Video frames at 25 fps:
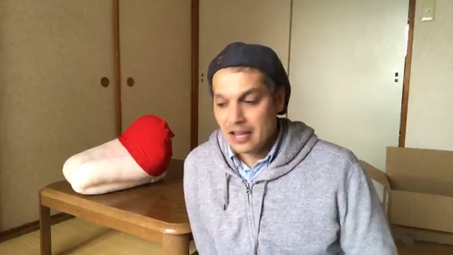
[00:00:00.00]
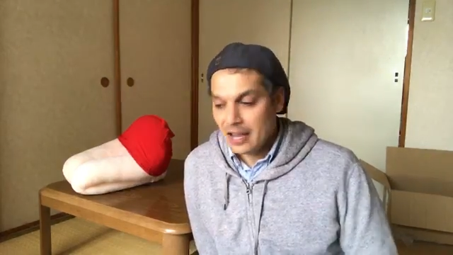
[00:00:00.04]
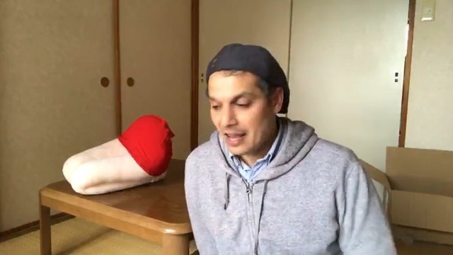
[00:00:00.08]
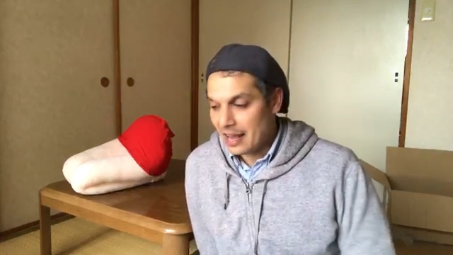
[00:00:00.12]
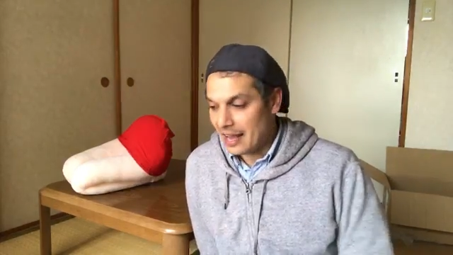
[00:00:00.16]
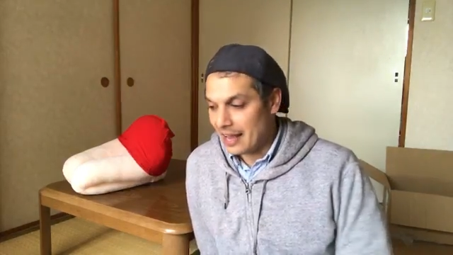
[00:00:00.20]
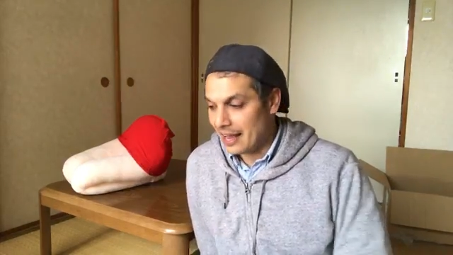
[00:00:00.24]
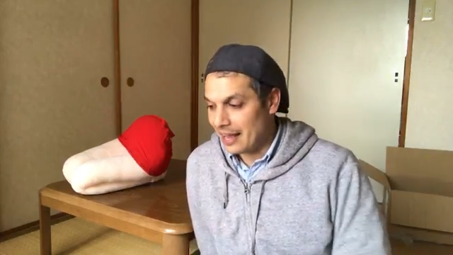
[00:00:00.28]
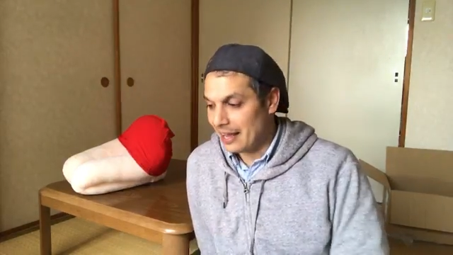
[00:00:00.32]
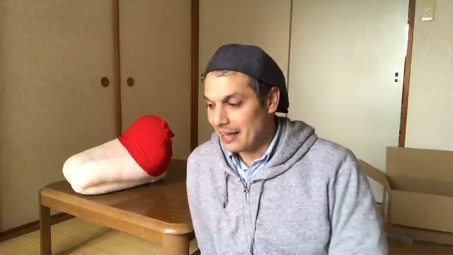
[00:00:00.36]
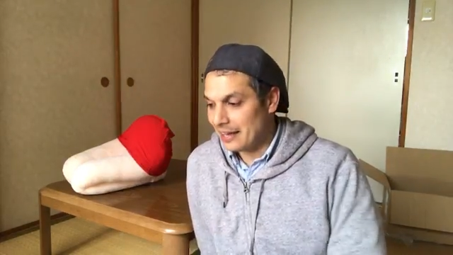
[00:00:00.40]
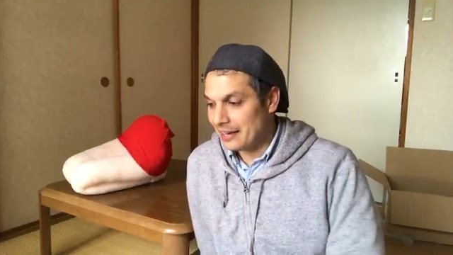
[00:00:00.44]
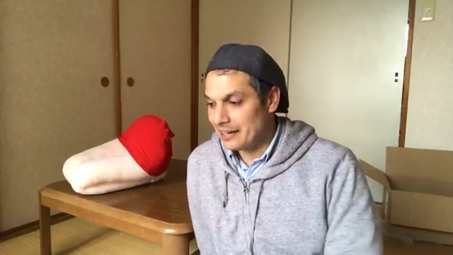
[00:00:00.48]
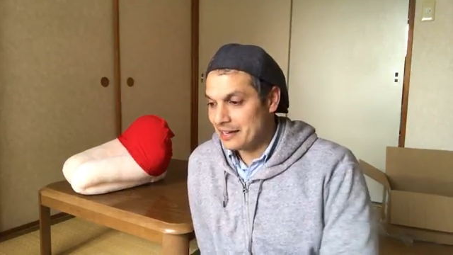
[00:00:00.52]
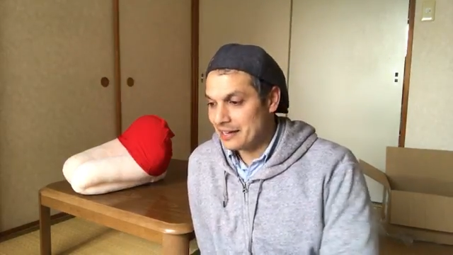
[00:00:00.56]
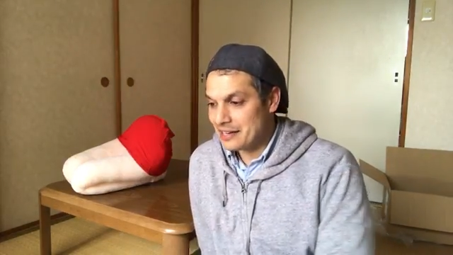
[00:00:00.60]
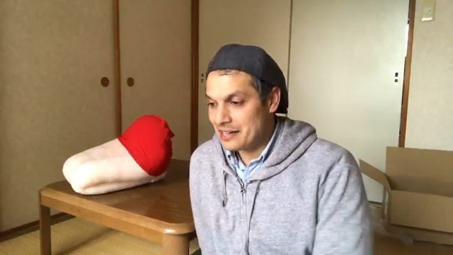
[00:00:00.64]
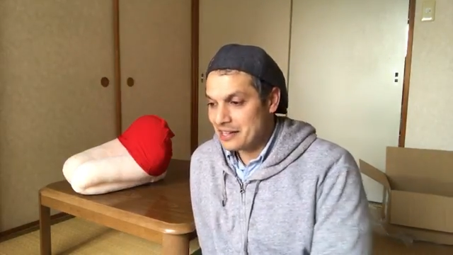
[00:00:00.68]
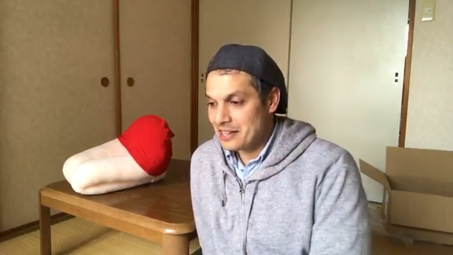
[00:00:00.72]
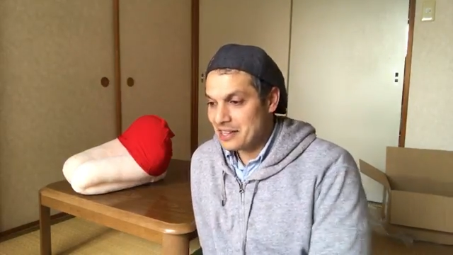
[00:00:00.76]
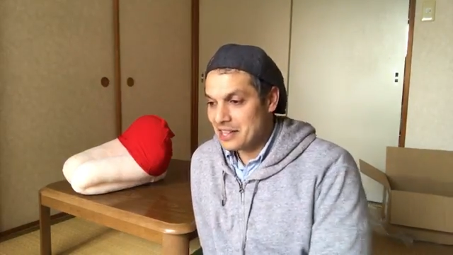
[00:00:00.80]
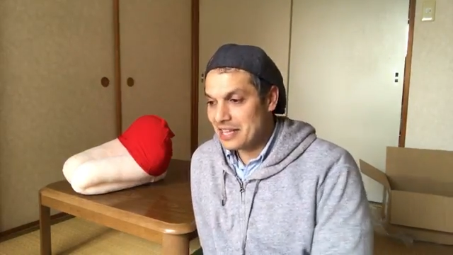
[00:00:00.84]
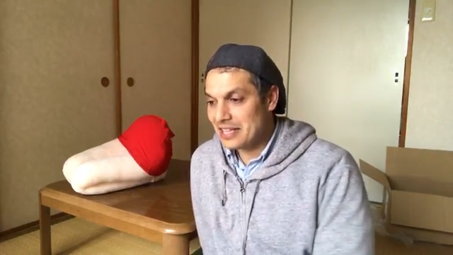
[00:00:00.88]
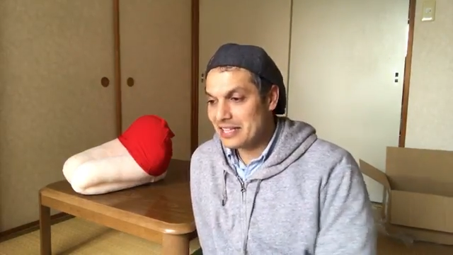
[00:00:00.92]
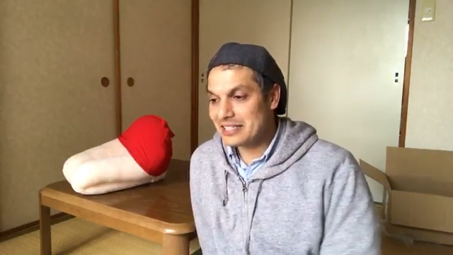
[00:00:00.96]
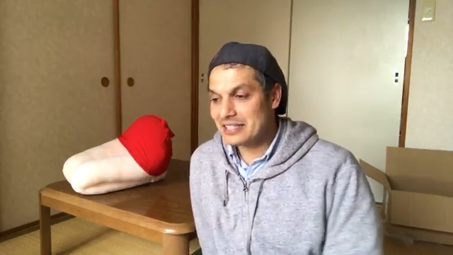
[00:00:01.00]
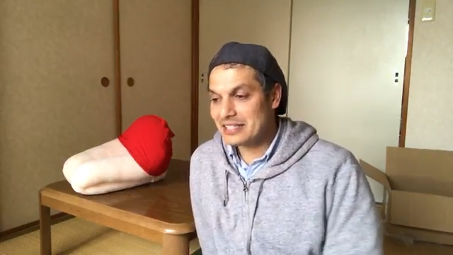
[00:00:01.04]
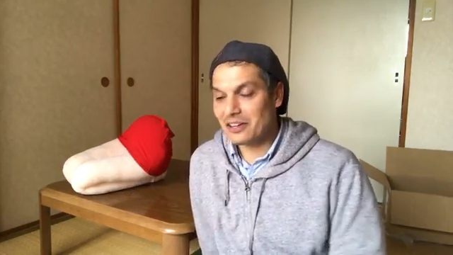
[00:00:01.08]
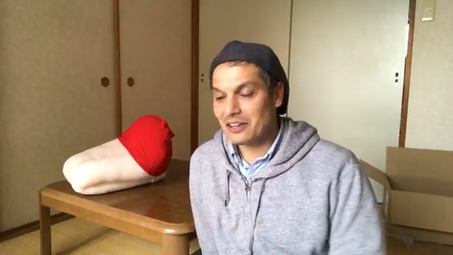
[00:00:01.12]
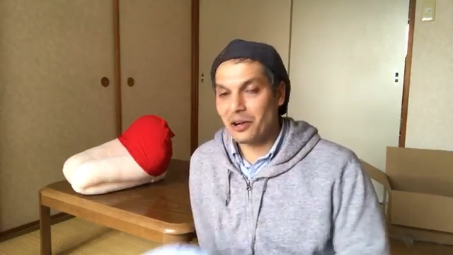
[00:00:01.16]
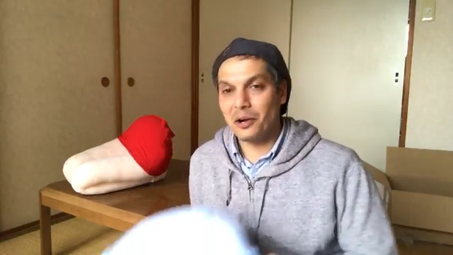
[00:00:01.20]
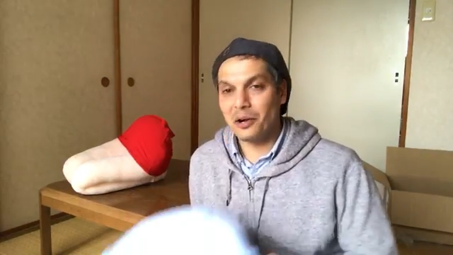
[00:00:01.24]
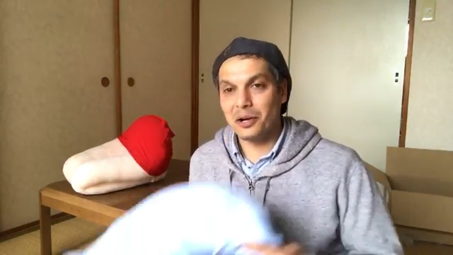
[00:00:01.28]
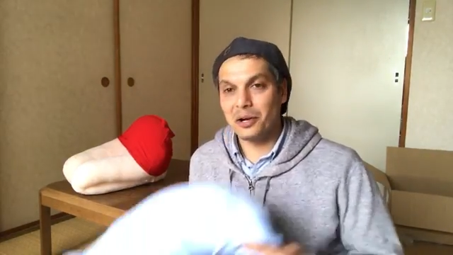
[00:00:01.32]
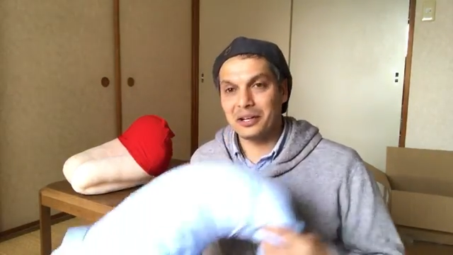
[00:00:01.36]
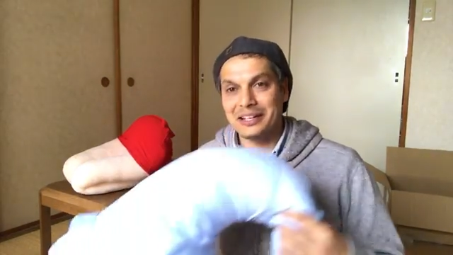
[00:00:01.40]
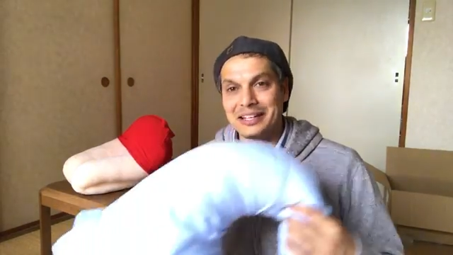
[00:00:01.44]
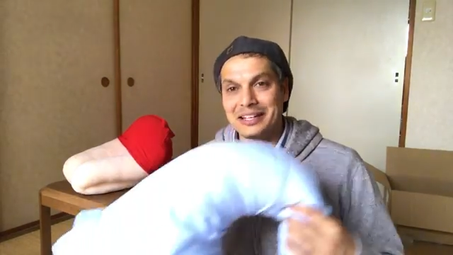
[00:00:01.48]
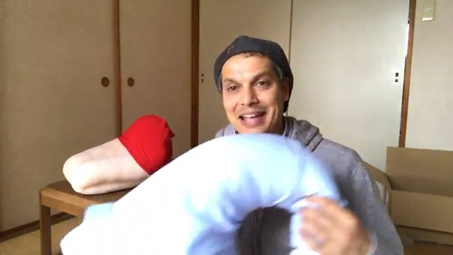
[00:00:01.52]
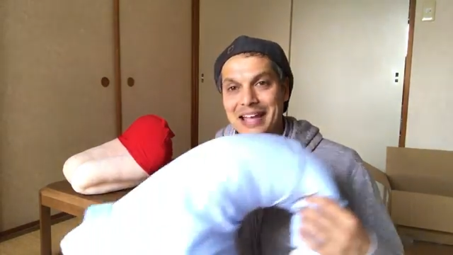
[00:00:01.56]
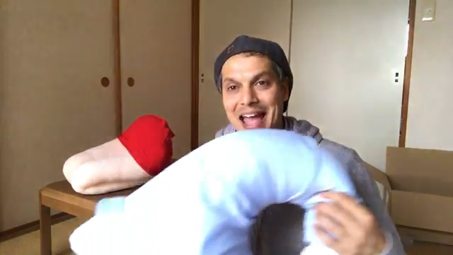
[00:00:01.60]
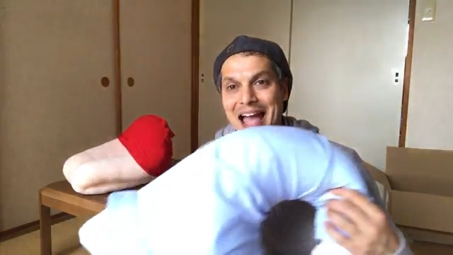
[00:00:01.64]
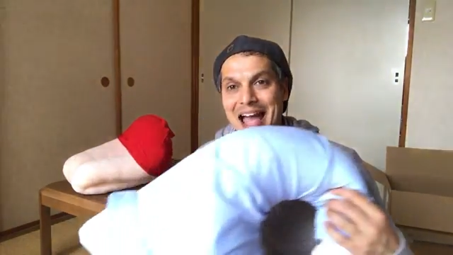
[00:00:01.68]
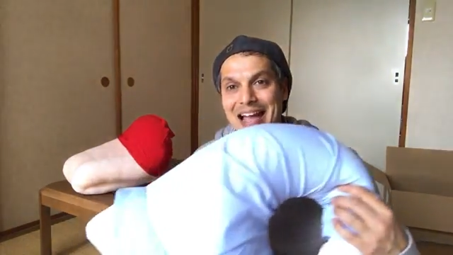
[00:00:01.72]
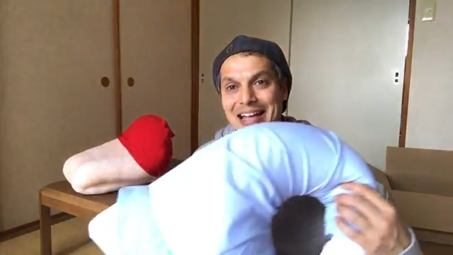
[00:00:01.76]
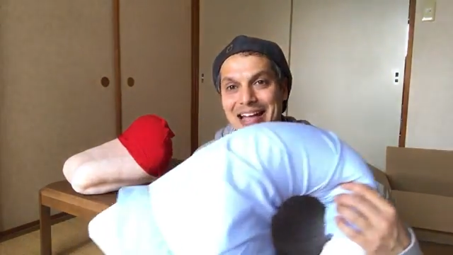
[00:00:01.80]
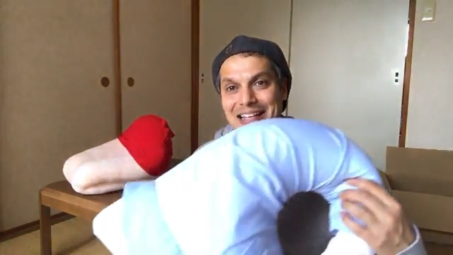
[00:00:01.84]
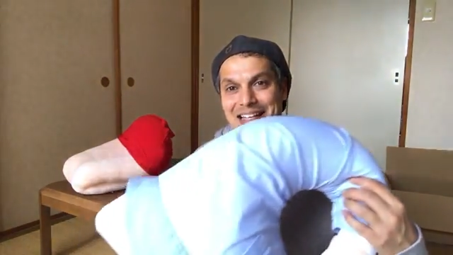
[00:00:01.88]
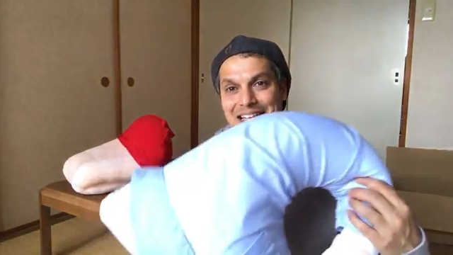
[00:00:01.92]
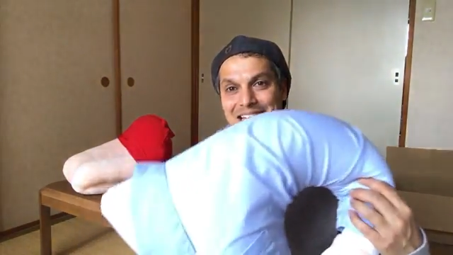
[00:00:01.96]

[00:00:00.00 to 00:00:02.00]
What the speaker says: And these are gag